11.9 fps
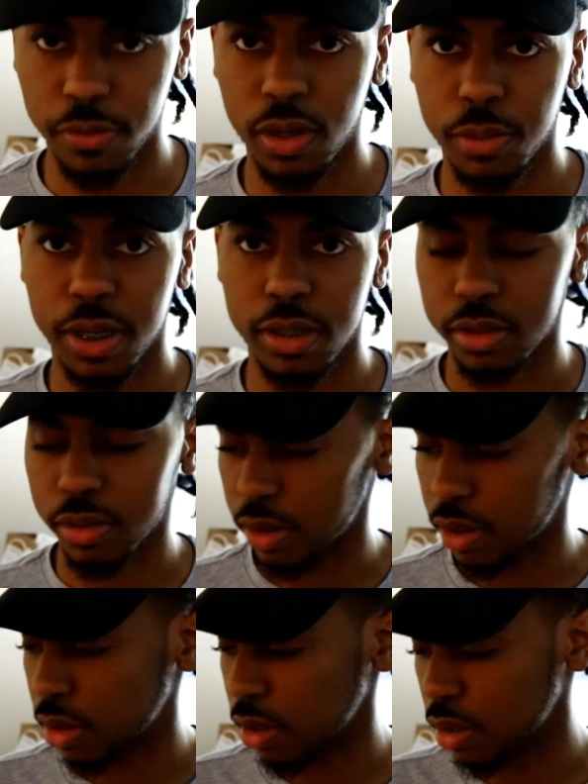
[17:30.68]
a flip out
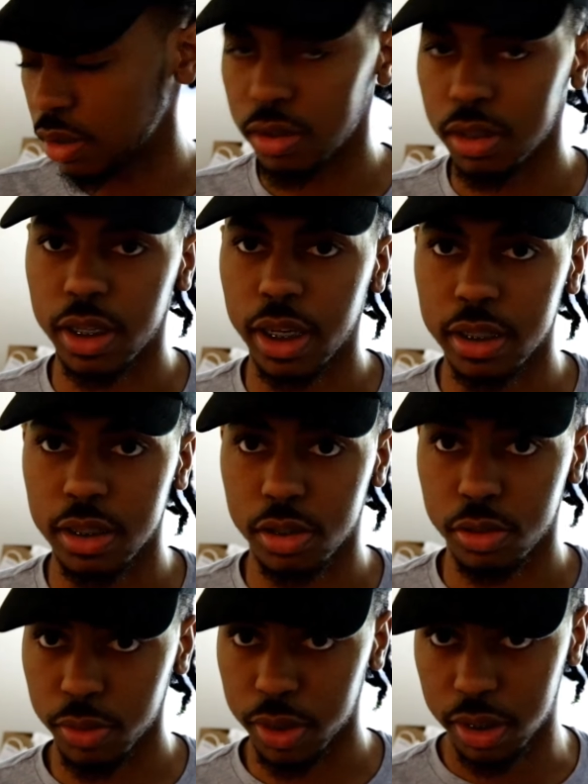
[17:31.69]
screen. You look at the
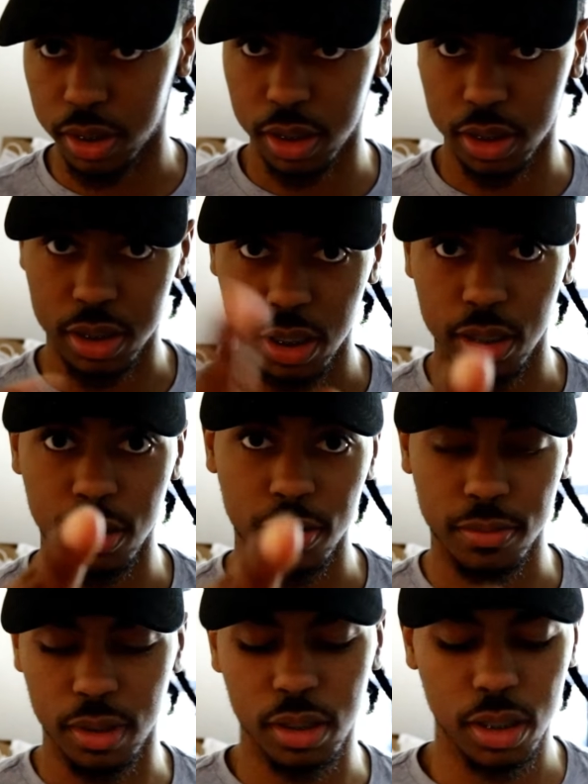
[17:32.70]
screen instead
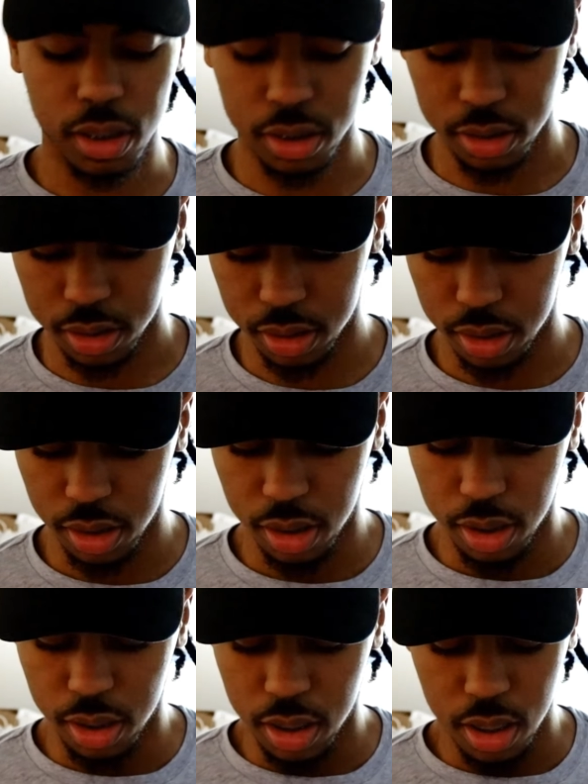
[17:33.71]
of the lens
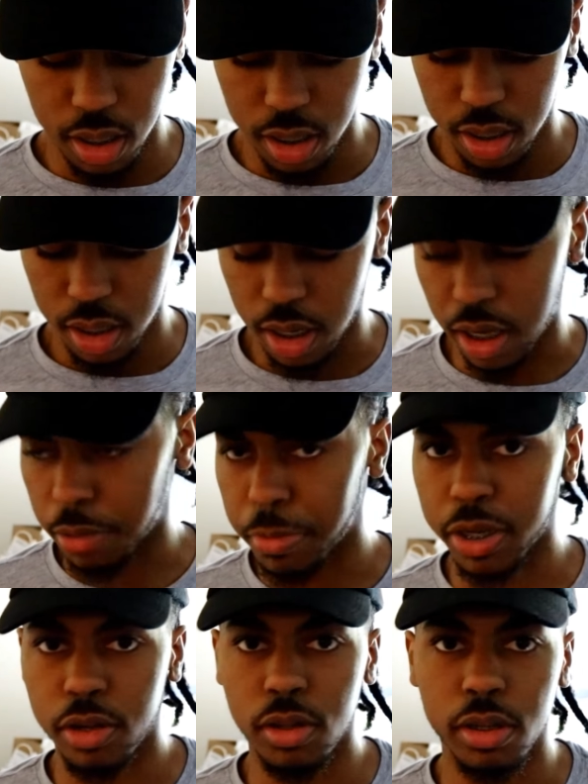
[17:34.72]
and
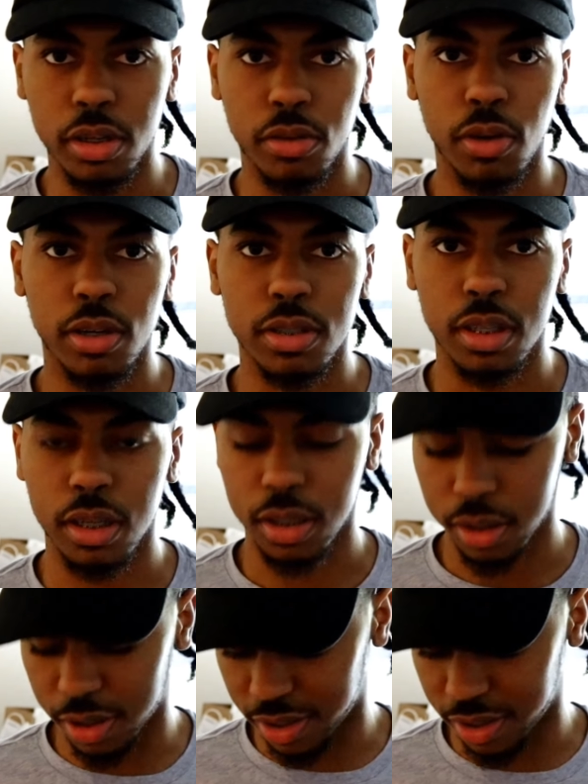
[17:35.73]
make you look cross-eyed.